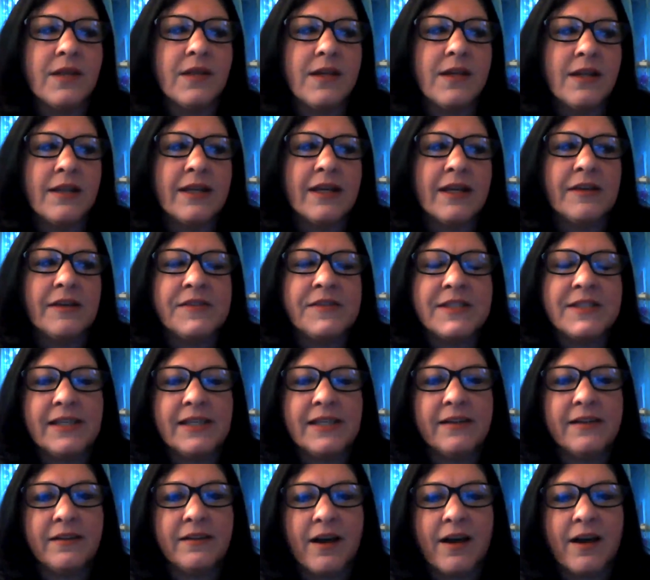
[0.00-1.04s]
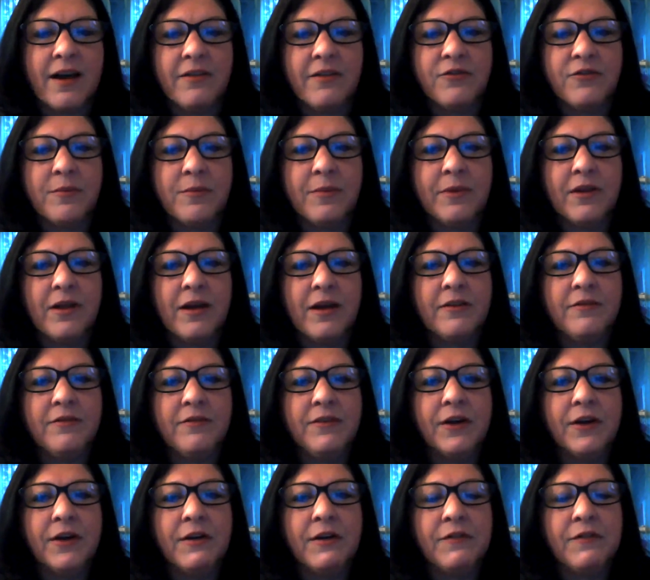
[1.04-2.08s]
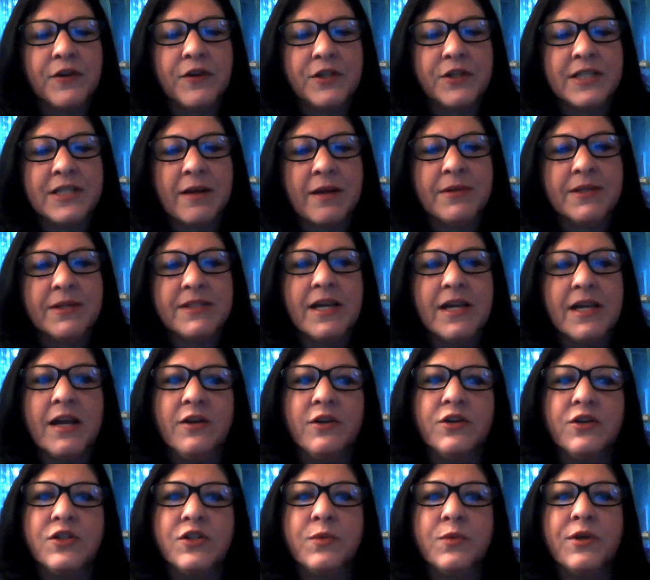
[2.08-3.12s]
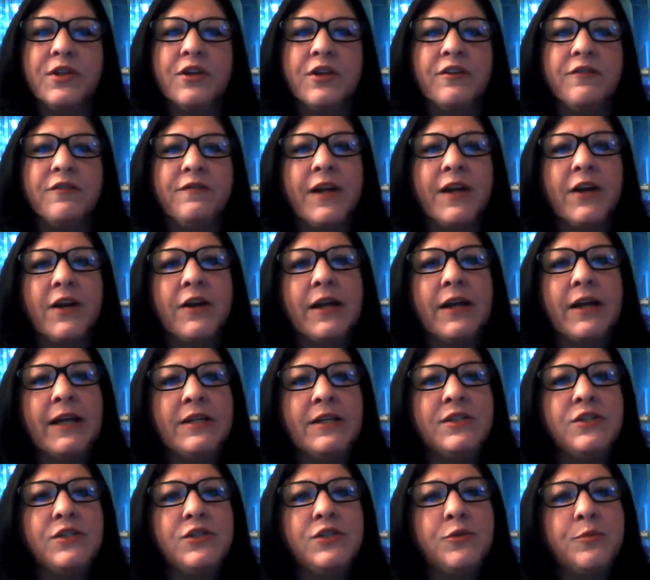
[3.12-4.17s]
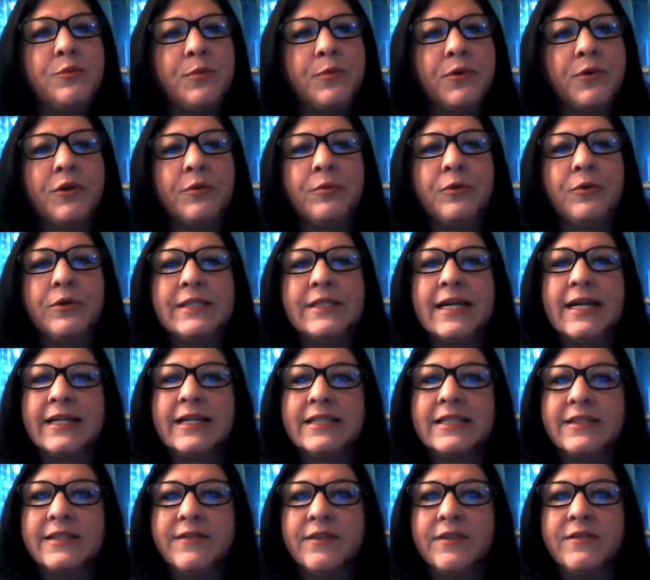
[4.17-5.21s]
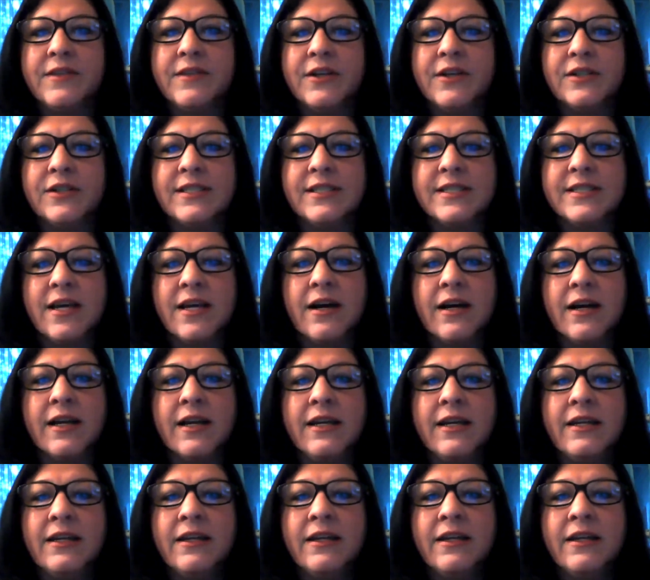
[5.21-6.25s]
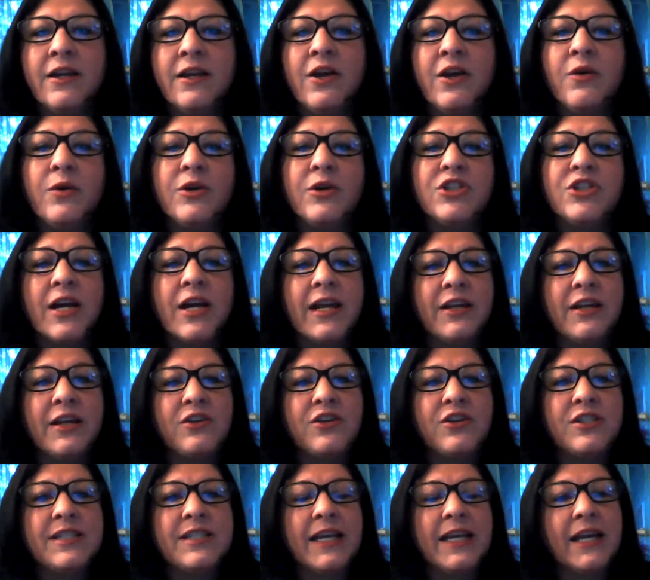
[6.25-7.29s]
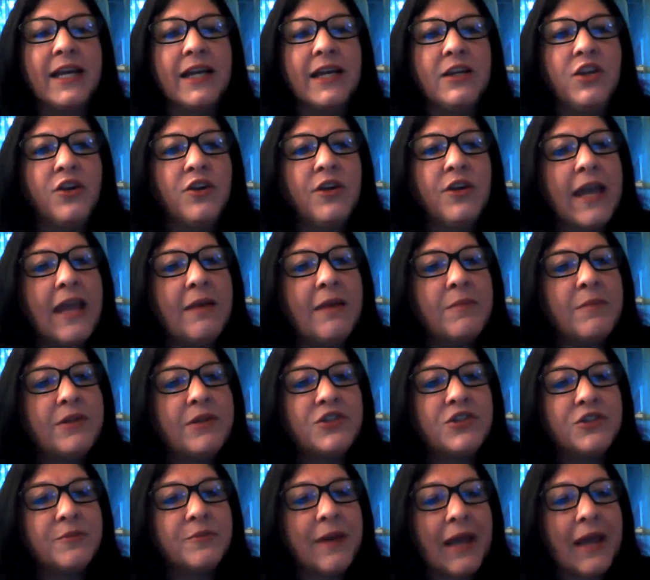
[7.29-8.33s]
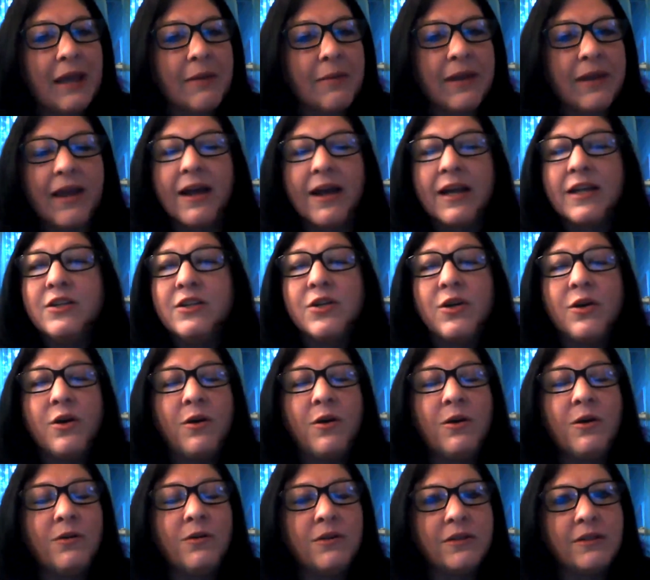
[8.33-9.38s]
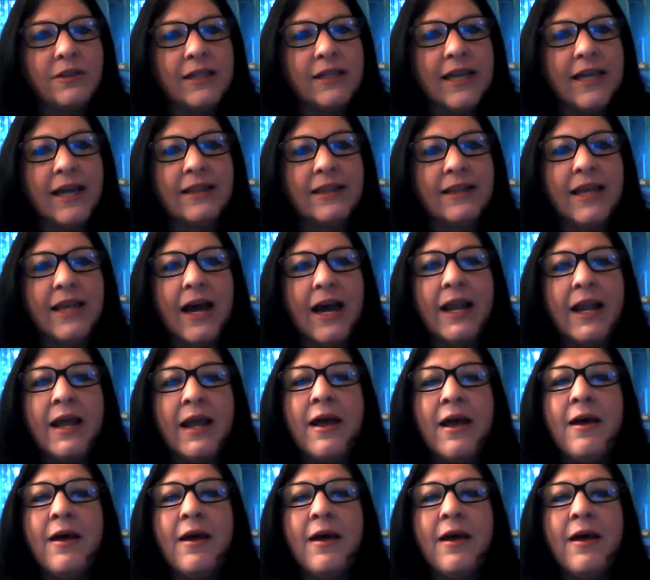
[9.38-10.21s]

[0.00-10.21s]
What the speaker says: I've seen a lot from a lot of very first time designers, where they're very super protective of their design, which I understand. Your game is your baby. I totally get that.